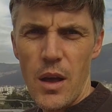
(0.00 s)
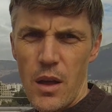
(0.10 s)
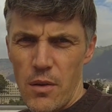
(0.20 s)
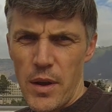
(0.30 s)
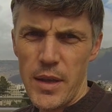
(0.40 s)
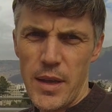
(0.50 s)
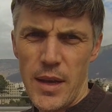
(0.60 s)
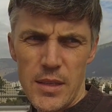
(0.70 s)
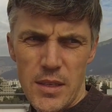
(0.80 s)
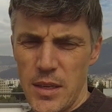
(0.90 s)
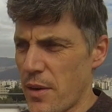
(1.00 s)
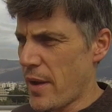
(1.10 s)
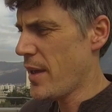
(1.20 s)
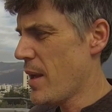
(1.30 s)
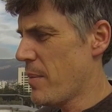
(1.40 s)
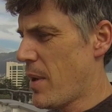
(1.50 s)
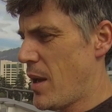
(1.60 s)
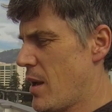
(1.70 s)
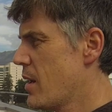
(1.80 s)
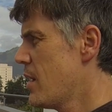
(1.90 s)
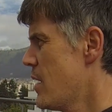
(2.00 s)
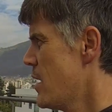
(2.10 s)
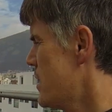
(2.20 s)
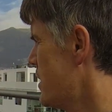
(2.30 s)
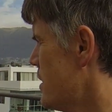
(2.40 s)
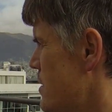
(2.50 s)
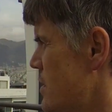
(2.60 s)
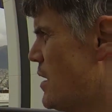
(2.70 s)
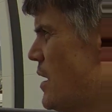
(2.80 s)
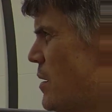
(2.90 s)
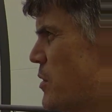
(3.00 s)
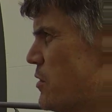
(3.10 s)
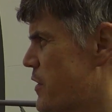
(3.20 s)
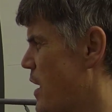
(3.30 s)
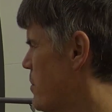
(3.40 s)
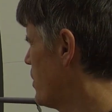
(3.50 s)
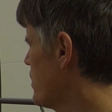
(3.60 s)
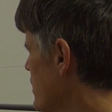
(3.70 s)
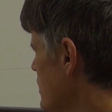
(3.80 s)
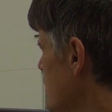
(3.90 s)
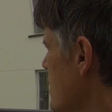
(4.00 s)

All right, guys, here I am in beautiful Cambodia,